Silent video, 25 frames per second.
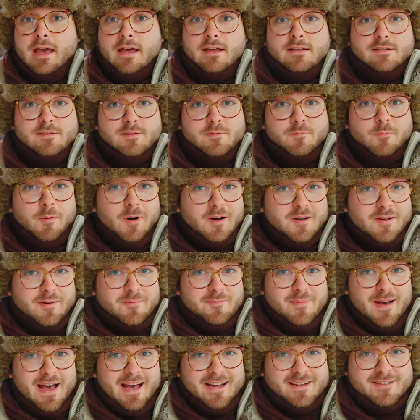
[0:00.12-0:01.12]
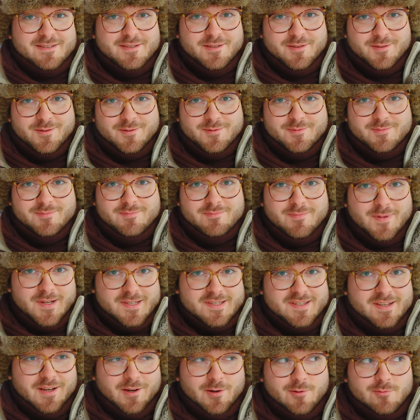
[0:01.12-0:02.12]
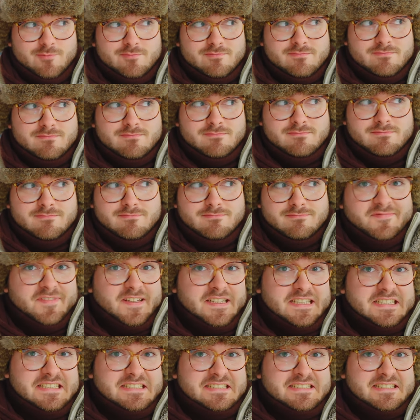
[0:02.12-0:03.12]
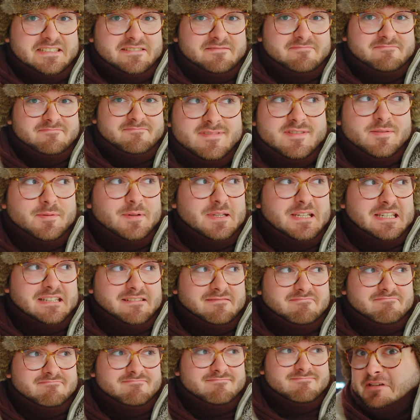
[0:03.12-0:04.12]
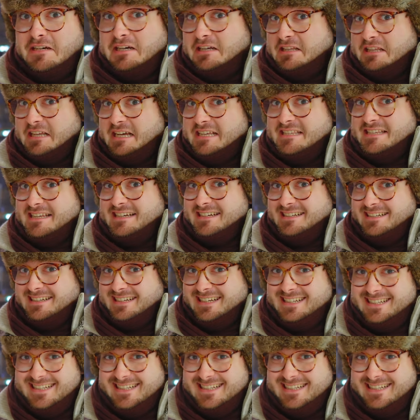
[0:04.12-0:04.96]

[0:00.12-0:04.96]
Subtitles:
And welcome back to Moscow, Finland, Sweden, Alaska.